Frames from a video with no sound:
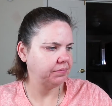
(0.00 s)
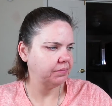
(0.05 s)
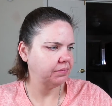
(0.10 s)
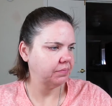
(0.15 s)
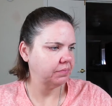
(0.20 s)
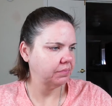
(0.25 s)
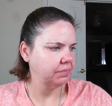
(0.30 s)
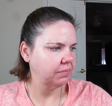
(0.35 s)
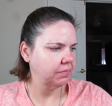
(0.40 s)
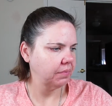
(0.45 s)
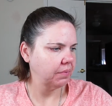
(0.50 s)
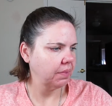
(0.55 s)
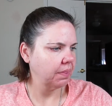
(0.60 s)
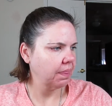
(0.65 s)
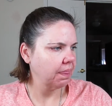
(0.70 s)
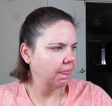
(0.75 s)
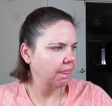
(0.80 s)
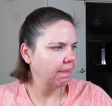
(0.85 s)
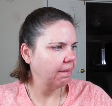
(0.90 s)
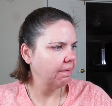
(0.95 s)

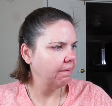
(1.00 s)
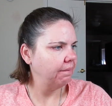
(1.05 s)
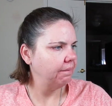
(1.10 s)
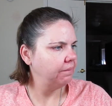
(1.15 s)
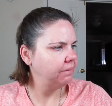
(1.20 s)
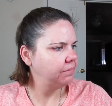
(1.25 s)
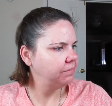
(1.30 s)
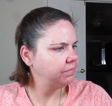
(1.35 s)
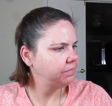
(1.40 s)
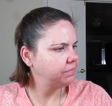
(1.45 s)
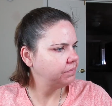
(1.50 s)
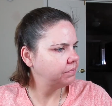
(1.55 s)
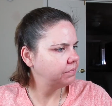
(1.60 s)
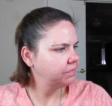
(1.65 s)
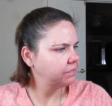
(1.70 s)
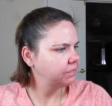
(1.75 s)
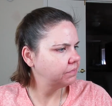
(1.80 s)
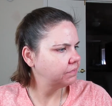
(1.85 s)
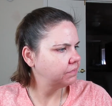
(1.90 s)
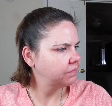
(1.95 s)

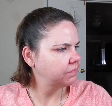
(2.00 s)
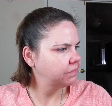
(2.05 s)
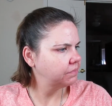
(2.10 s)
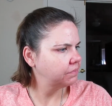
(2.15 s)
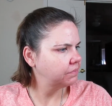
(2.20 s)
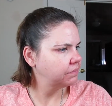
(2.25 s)
(silence)